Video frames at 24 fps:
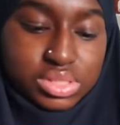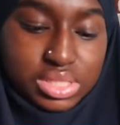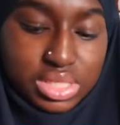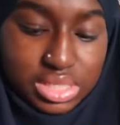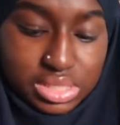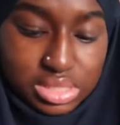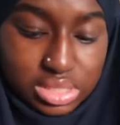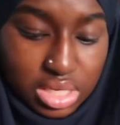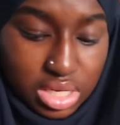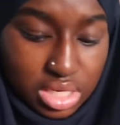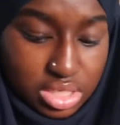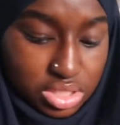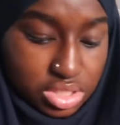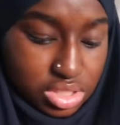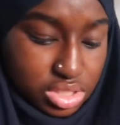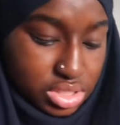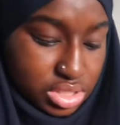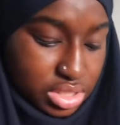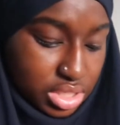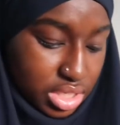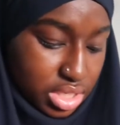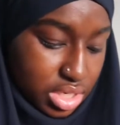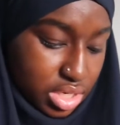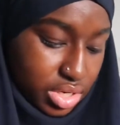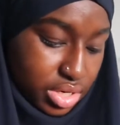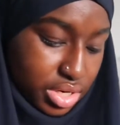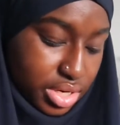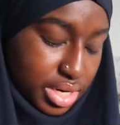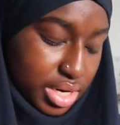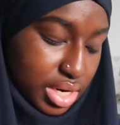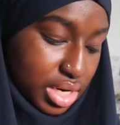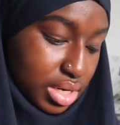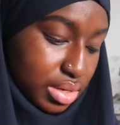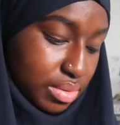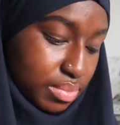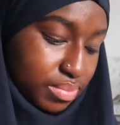this
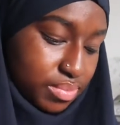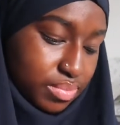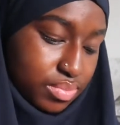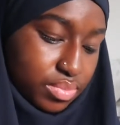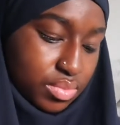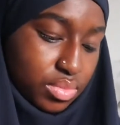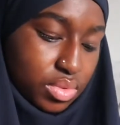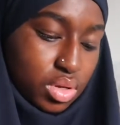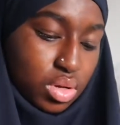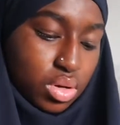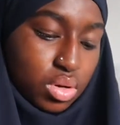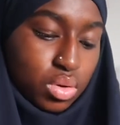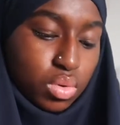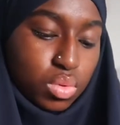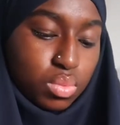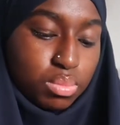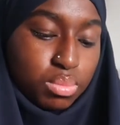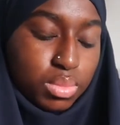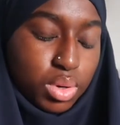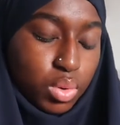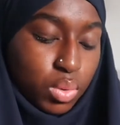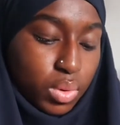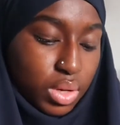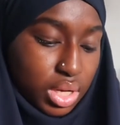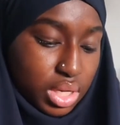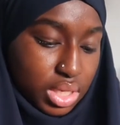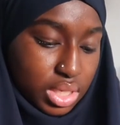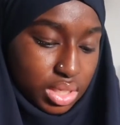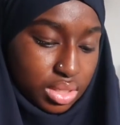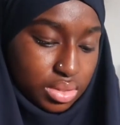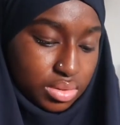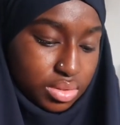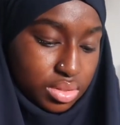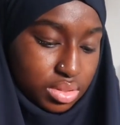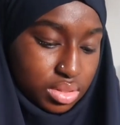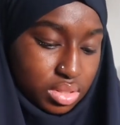concealer um
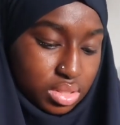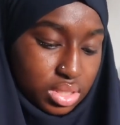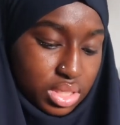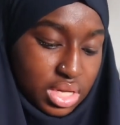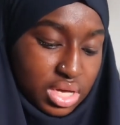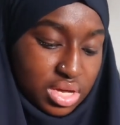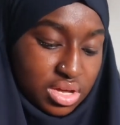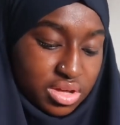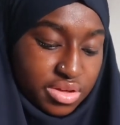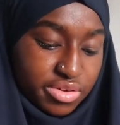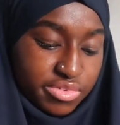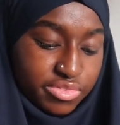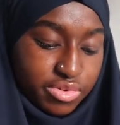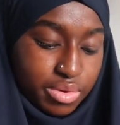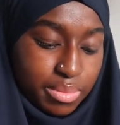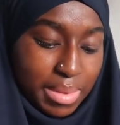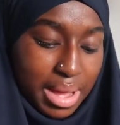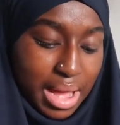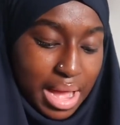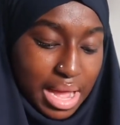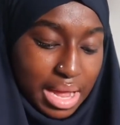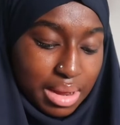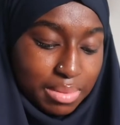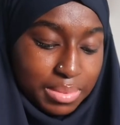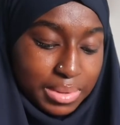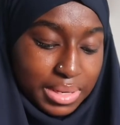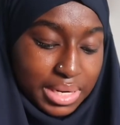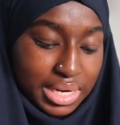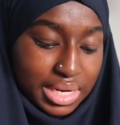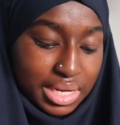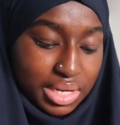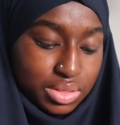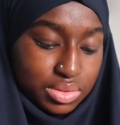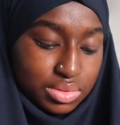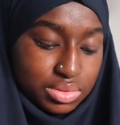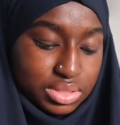mocha for my
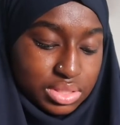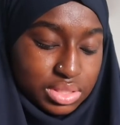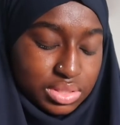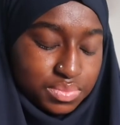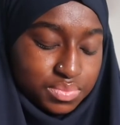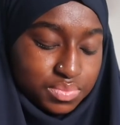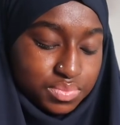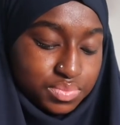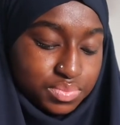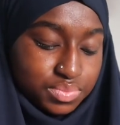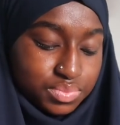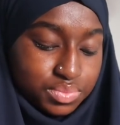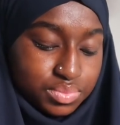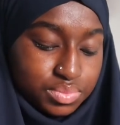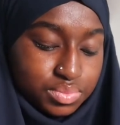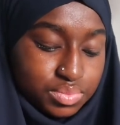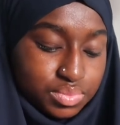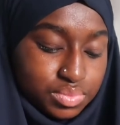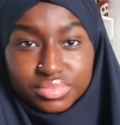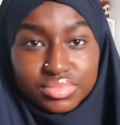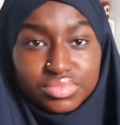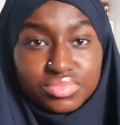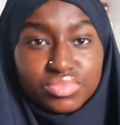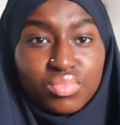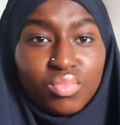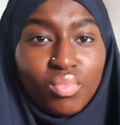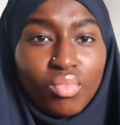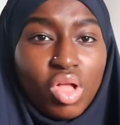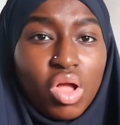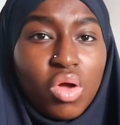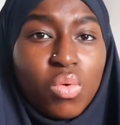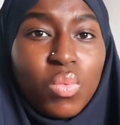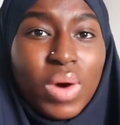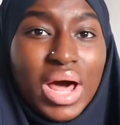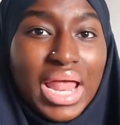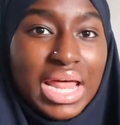eyebrows
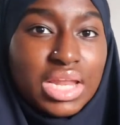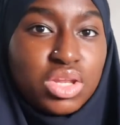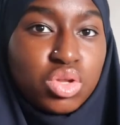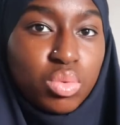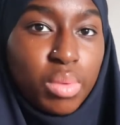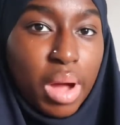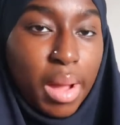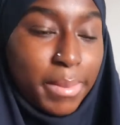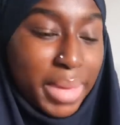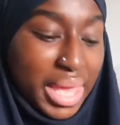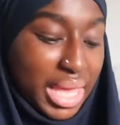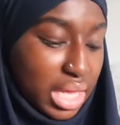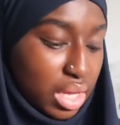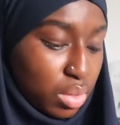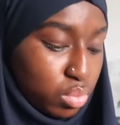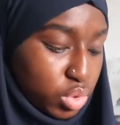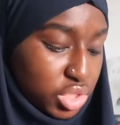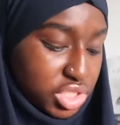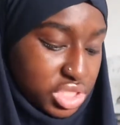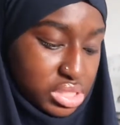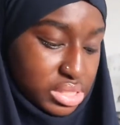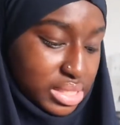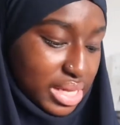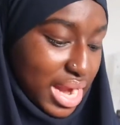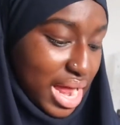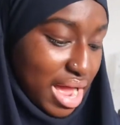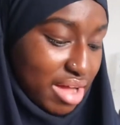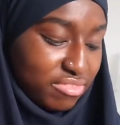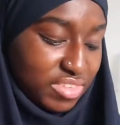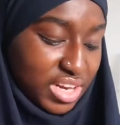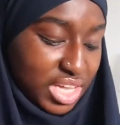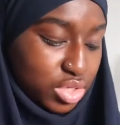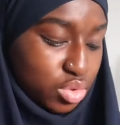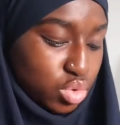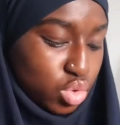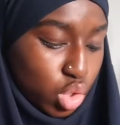while I do my makeup, we're just gonna
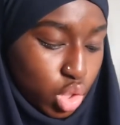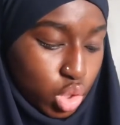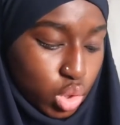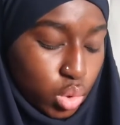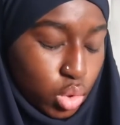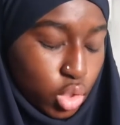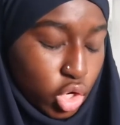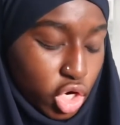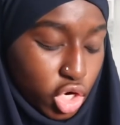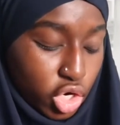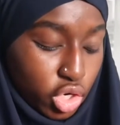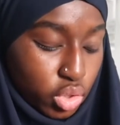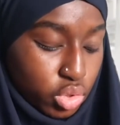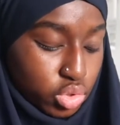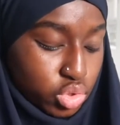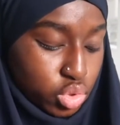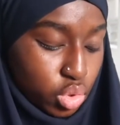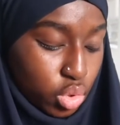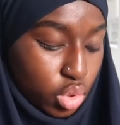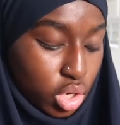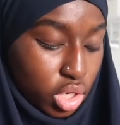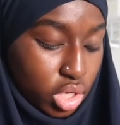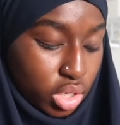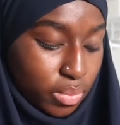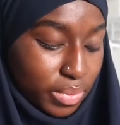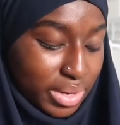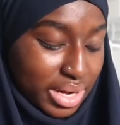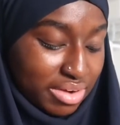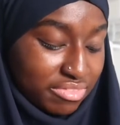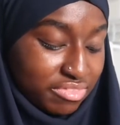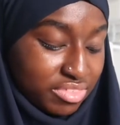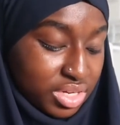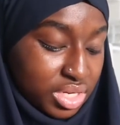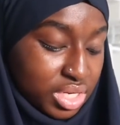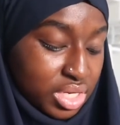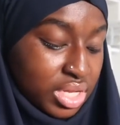have like, you know, a little girl talk or
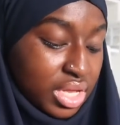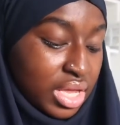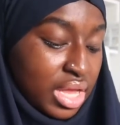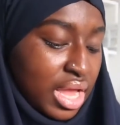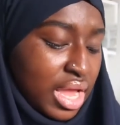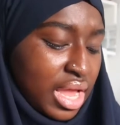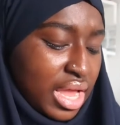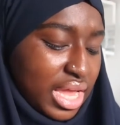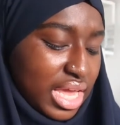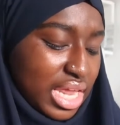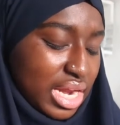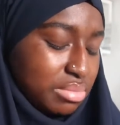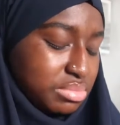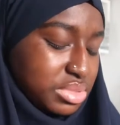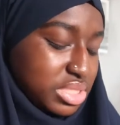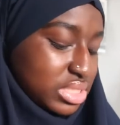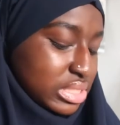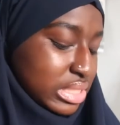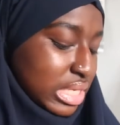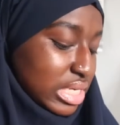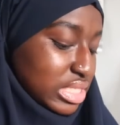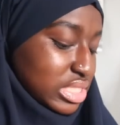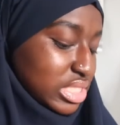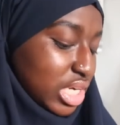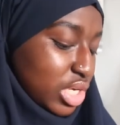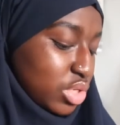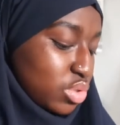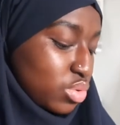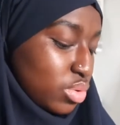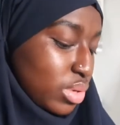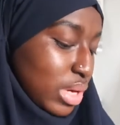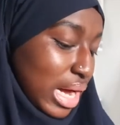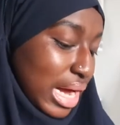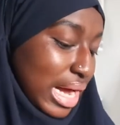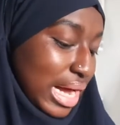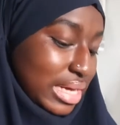whatever. And I'm just gonna tell
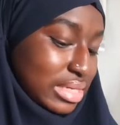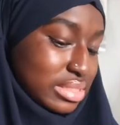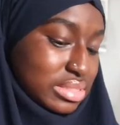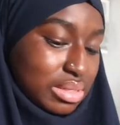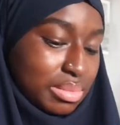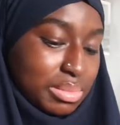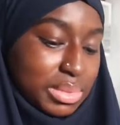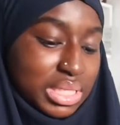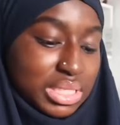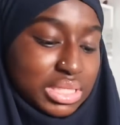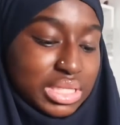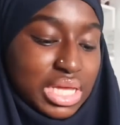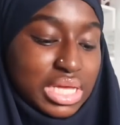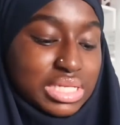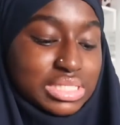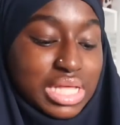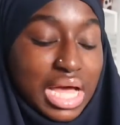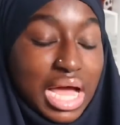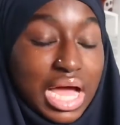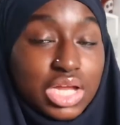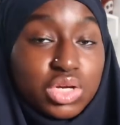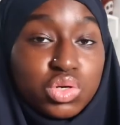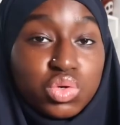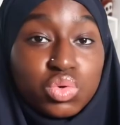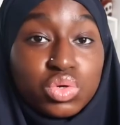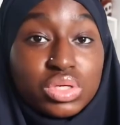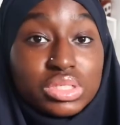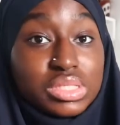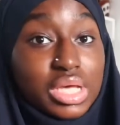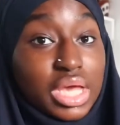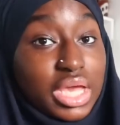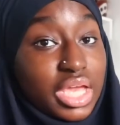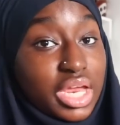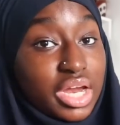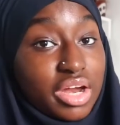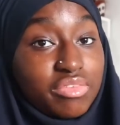you guys some of the things that I do to
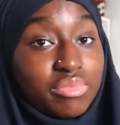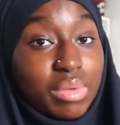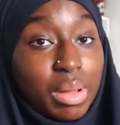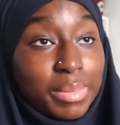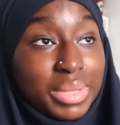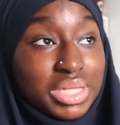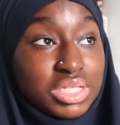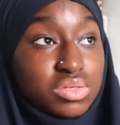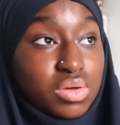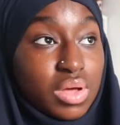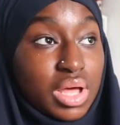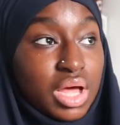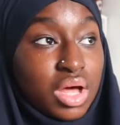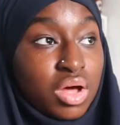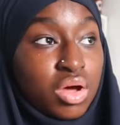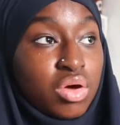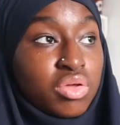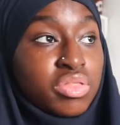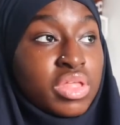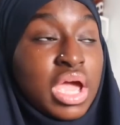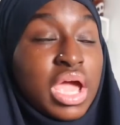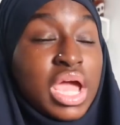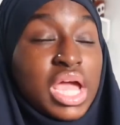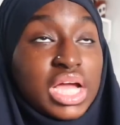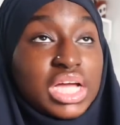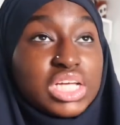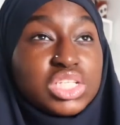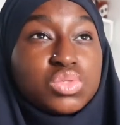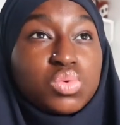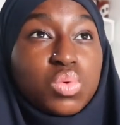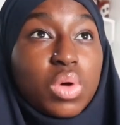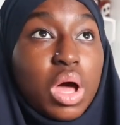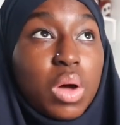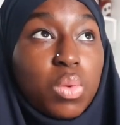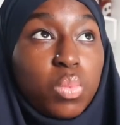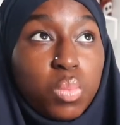take care of my mental health.
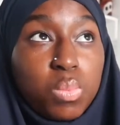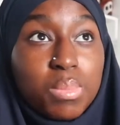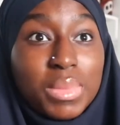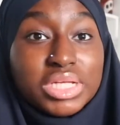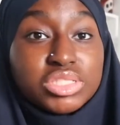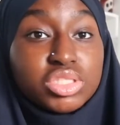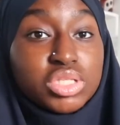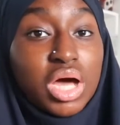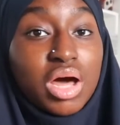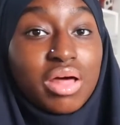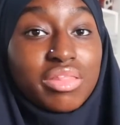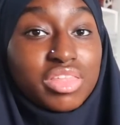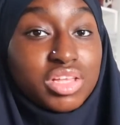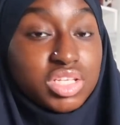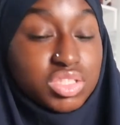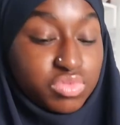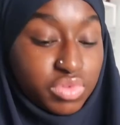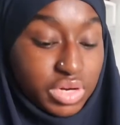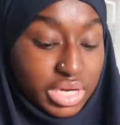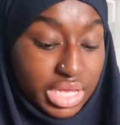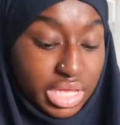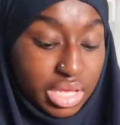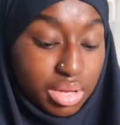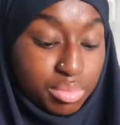Cause mental health is really